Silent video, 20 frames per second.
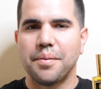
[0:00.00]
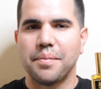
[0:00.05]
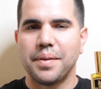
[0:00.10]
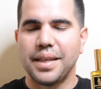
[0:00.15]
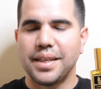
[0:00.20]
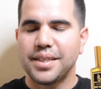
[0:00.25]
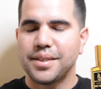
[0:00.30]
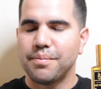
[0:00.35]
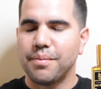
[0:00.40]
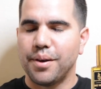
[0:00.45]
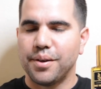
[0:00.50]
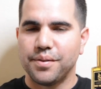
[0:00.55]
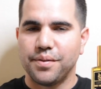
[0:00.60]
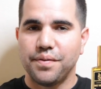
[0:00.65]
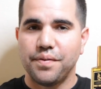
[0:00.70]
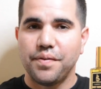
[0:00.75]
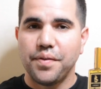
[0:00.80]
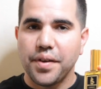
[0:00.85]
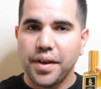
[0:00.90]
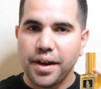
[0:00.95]
It smells
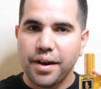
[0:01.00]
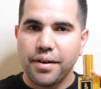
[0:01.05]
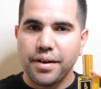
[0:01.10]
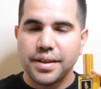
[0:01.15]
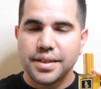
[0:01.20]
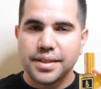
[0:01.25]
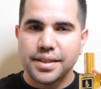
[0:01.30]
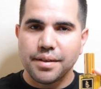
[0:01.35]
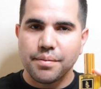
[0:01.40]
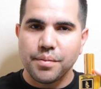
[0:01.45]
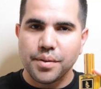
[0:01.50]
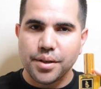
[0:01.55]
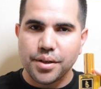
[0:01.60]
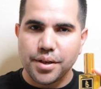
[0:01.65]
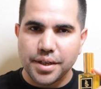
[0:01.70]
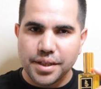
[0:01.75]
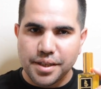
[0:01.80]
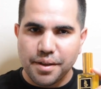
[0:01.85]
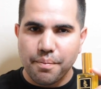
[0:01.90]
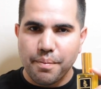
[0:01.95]
very
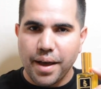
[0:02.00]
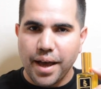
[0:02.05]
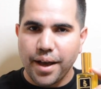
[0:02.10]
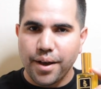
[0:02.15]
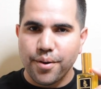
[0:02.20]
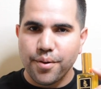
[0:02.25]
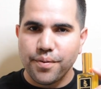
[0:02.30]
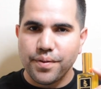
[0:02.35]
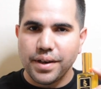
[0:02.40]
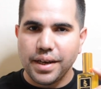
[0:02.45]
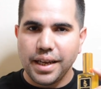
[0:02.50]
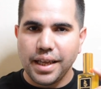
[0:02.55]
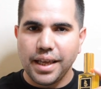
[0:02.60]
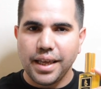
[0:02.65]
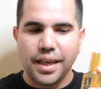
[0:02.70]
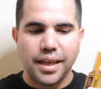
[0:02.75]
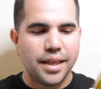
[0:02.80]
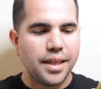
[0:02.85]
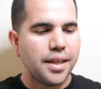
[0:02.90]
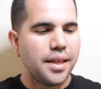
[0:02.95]
similar to tobacco
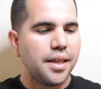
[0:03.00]
vanille